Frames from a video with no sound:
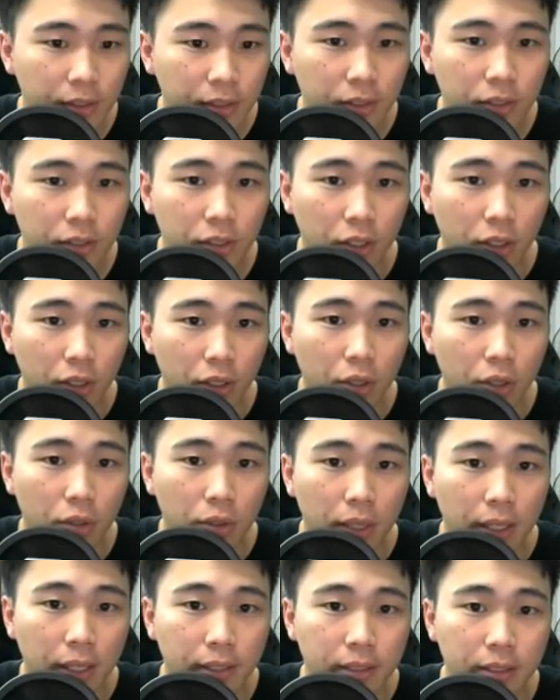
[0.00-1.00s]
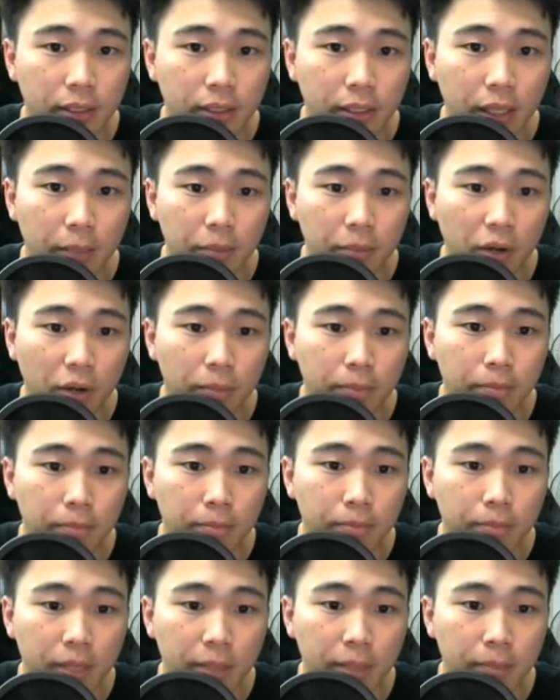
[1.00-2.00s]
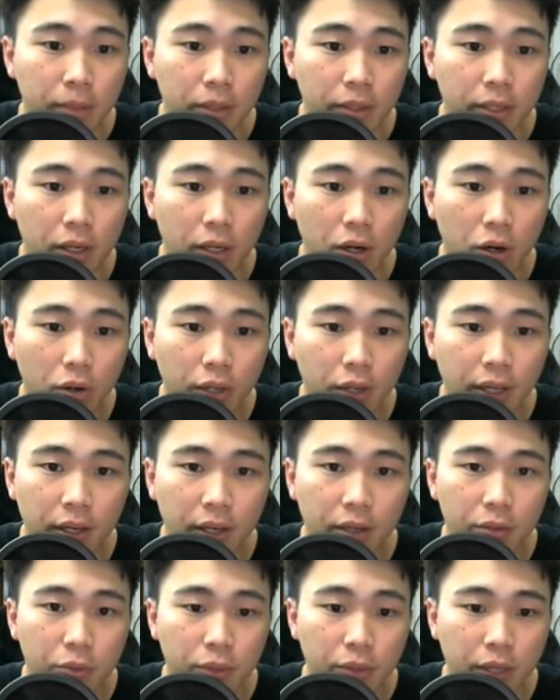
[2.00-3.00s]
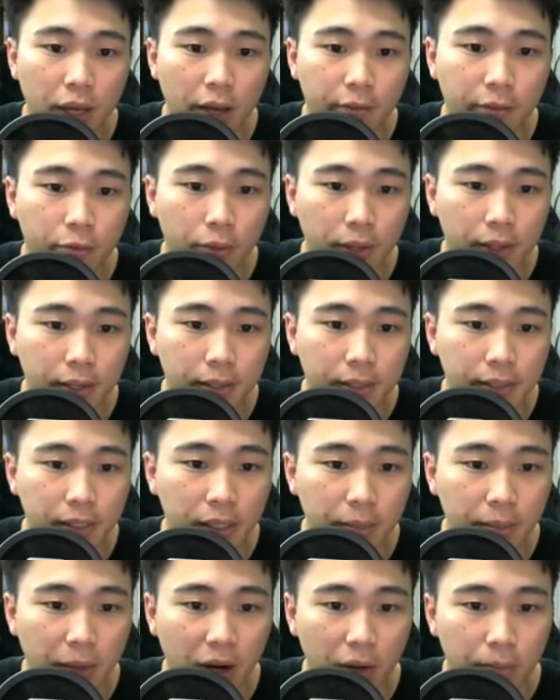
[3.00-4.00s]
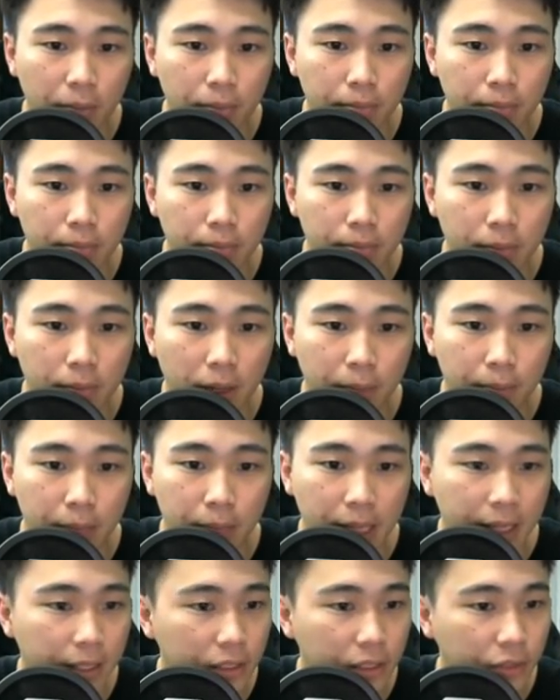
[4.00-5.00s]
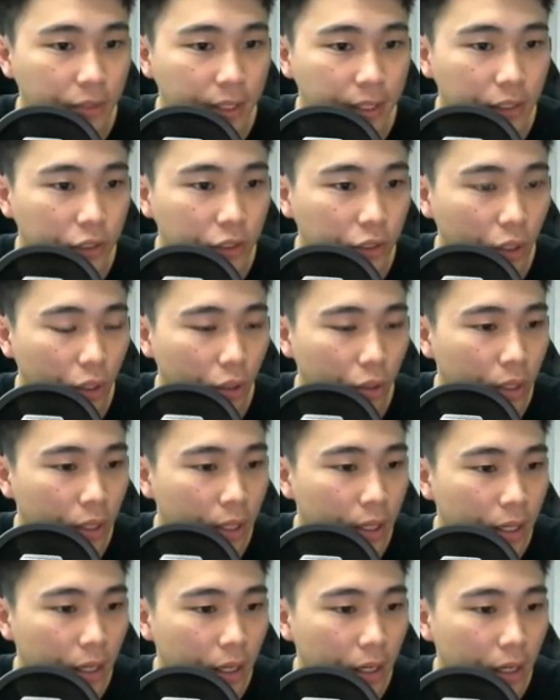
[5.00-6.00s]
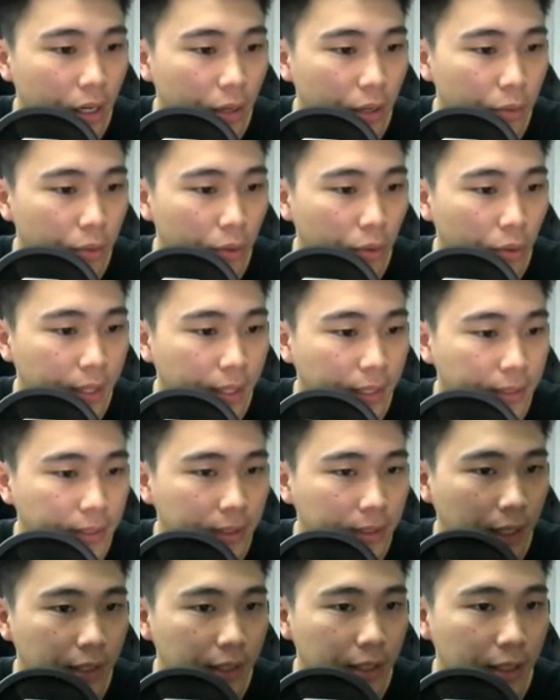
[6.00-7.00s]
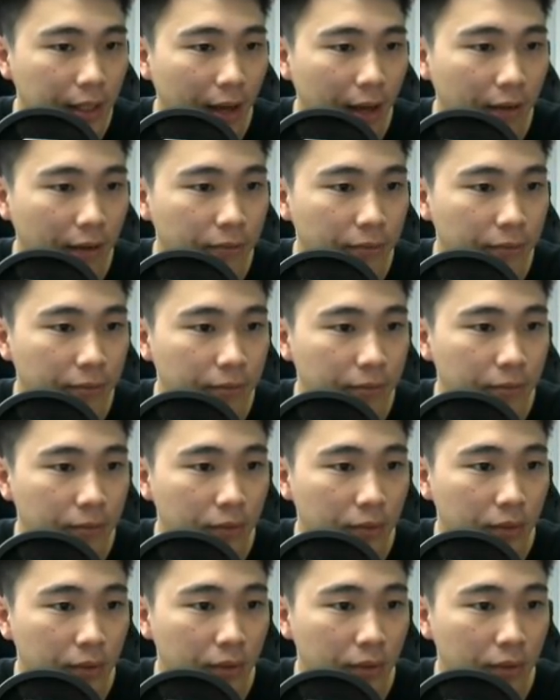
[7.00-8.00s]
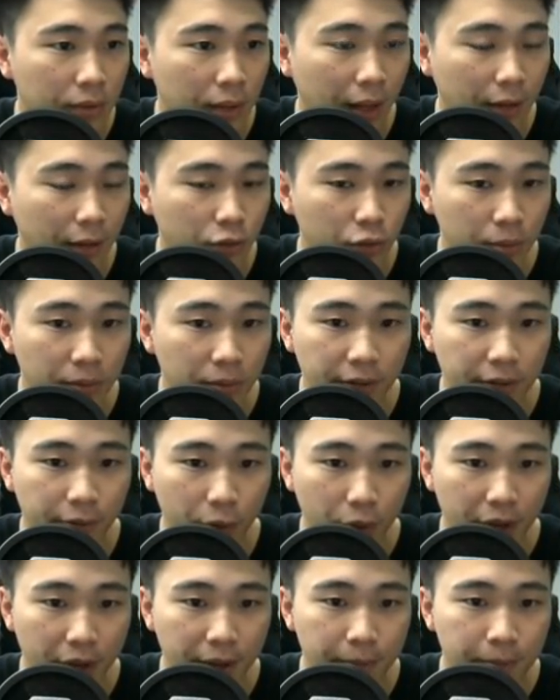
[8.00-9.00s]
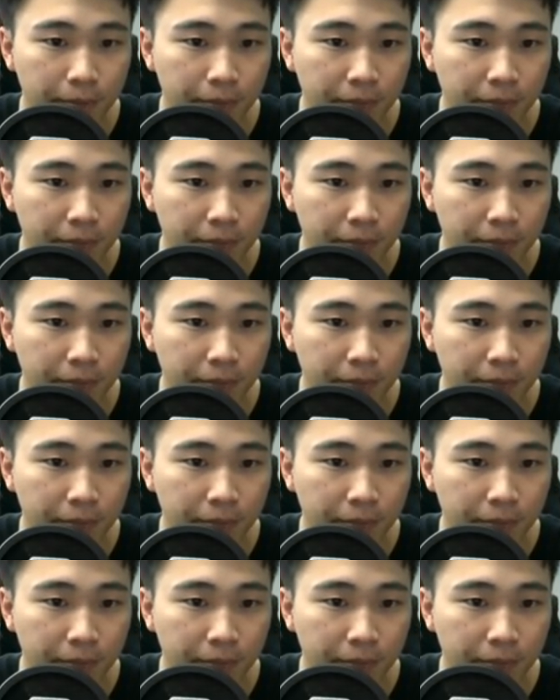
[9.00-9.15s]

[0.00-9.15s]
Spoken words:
So let's see, number of people here. Okay, we have quite a decent amount of players already. So we'll kickstart the live stream giveaway.